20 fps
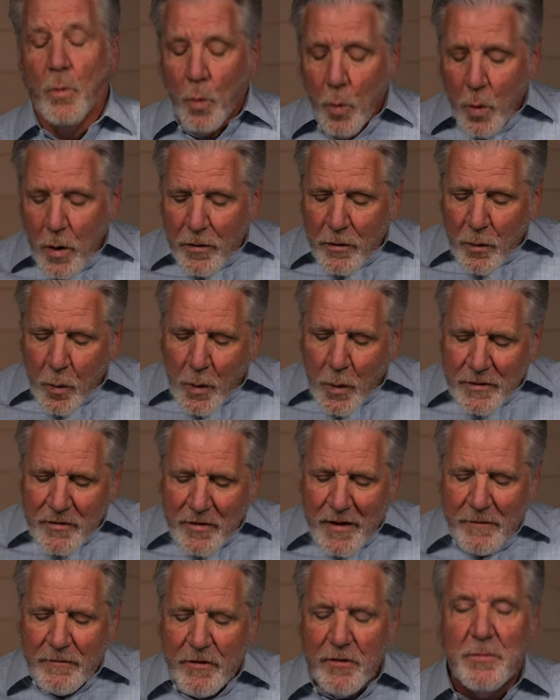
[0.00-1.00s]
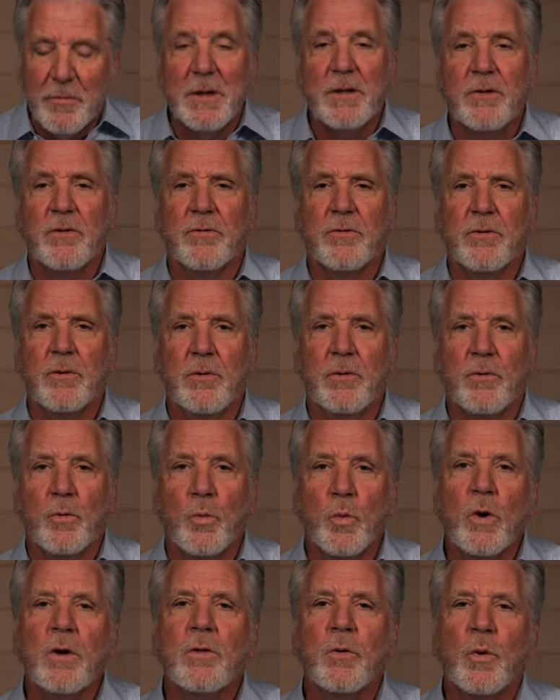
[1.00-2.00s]
We're the ones that have to speak the truth.
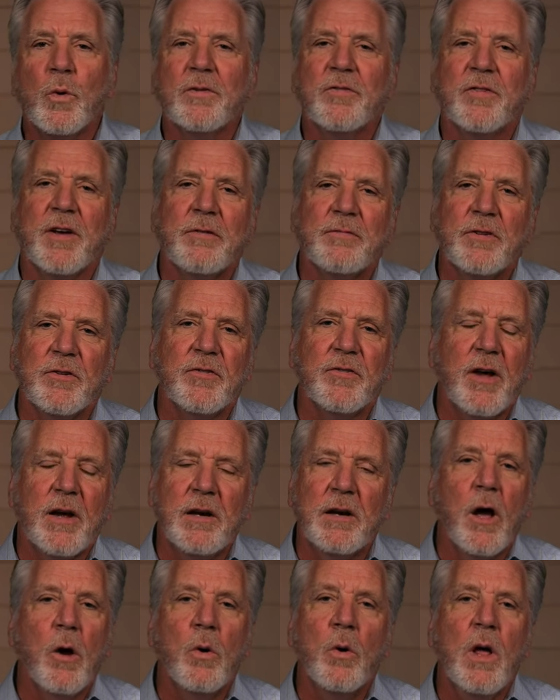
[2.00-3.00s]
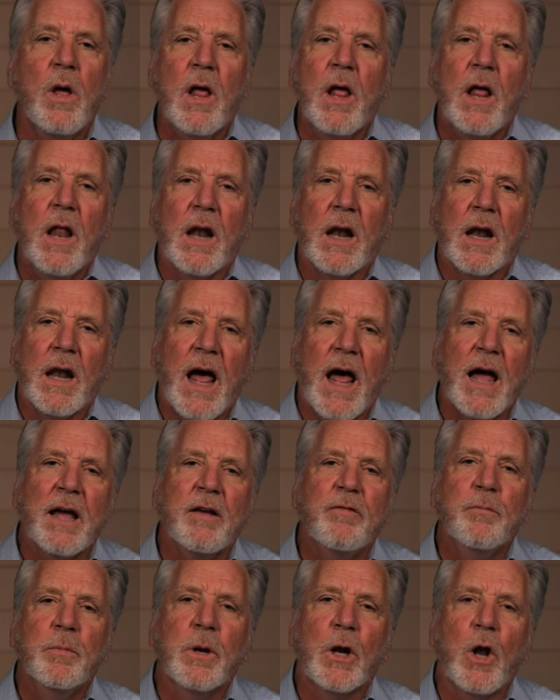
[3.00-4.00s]
We're the ones that have to say, no,
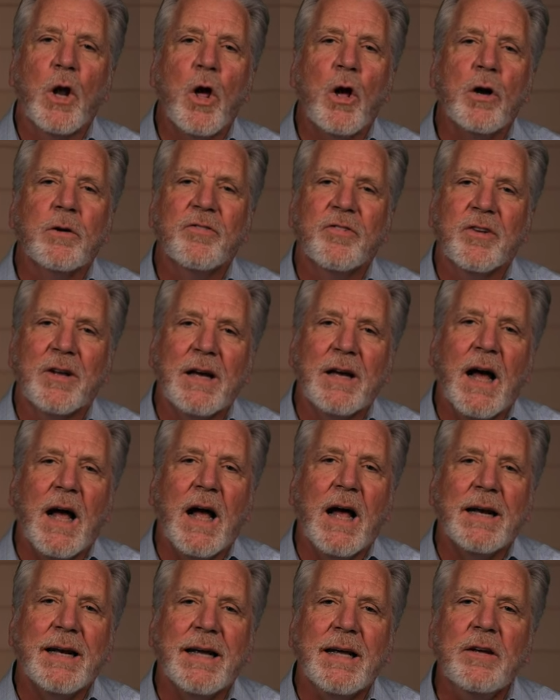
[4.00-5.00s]
life belongs to God.